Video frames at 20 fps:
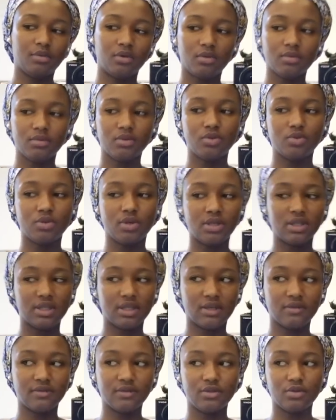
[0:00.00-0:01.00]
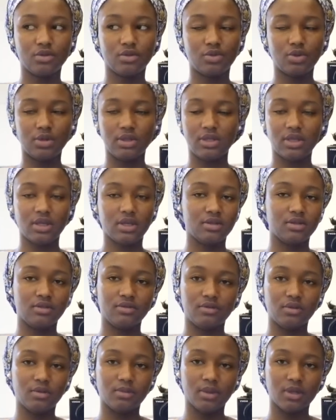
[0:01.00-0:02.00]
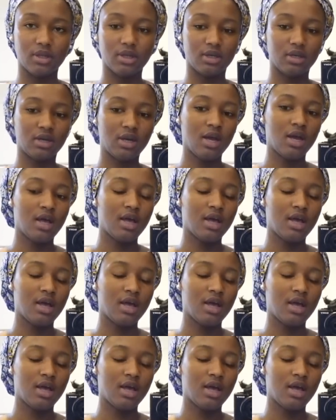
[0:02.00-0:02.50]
probably 27th or 28th of Ramadan.